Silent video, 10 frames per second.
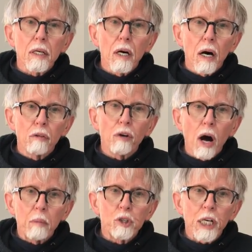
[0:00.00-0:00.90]
of
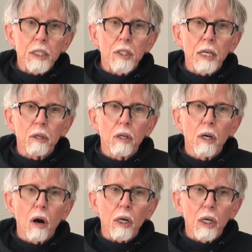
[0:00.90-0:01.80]
objects that
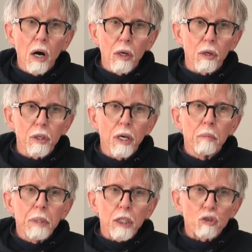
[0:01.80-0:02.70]
are colored being